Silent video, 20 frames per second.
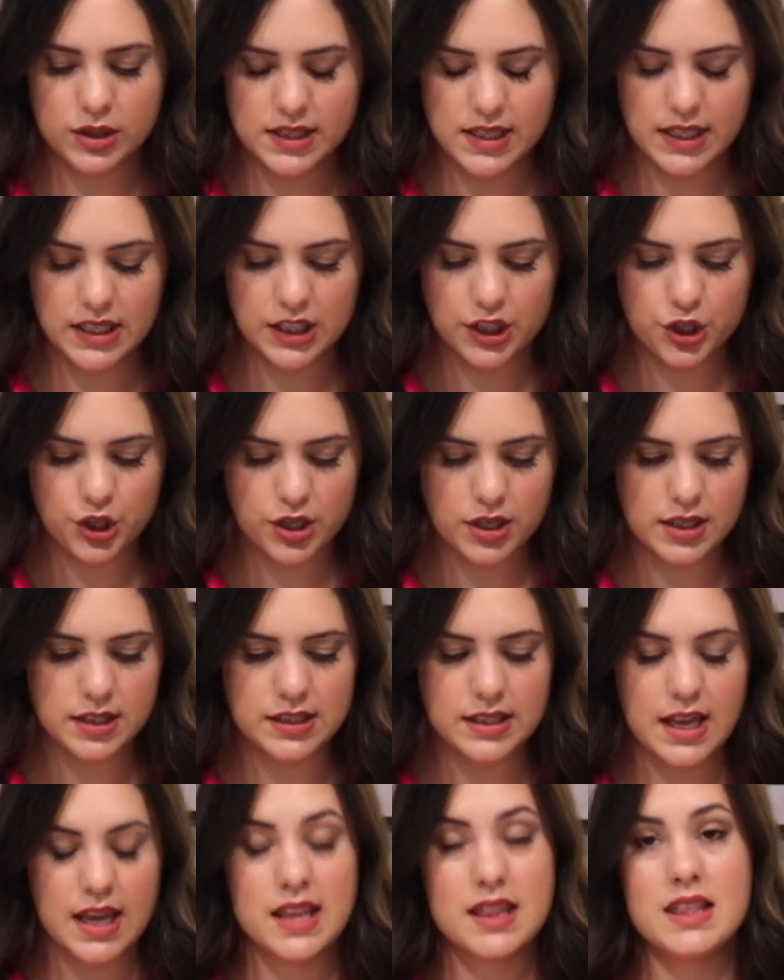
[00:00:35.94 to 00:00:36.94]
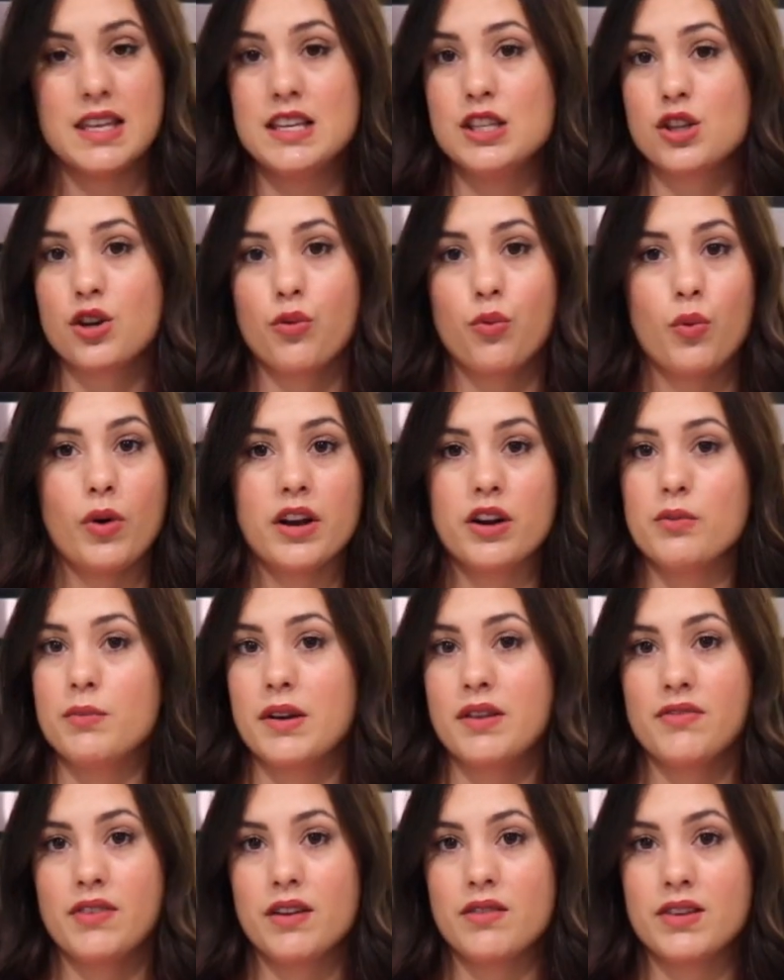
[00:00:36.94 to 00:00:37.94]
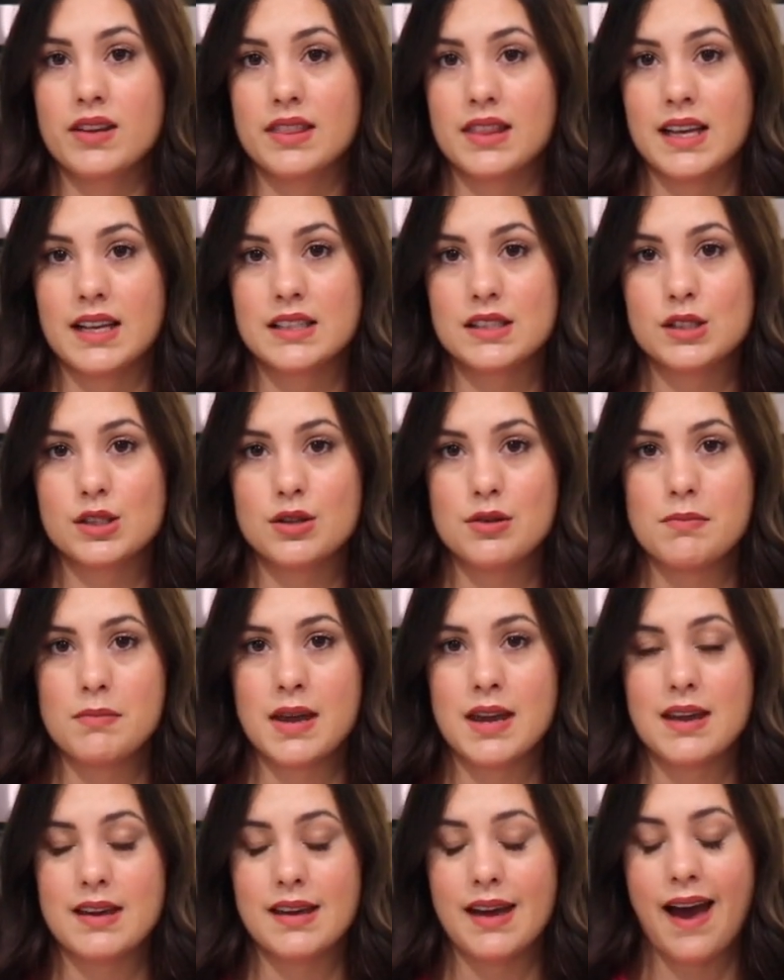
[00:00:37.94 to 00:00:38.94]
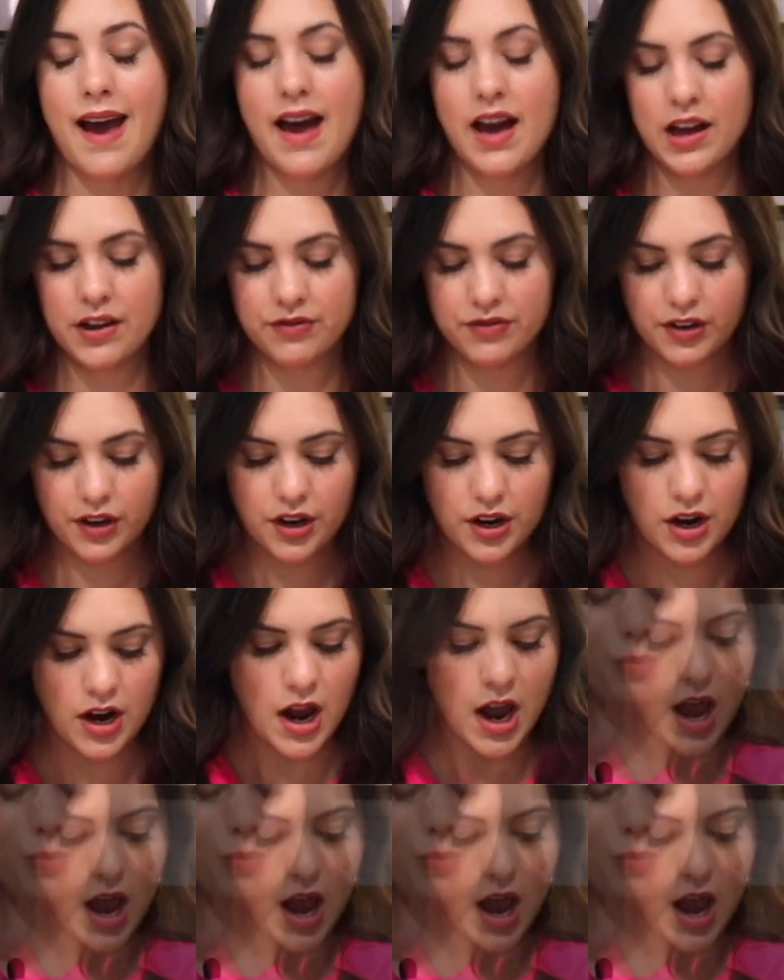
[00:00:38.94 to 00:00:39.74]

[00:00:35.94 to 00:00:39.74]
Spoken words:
delicious, and these are one of my favorite things to make ever.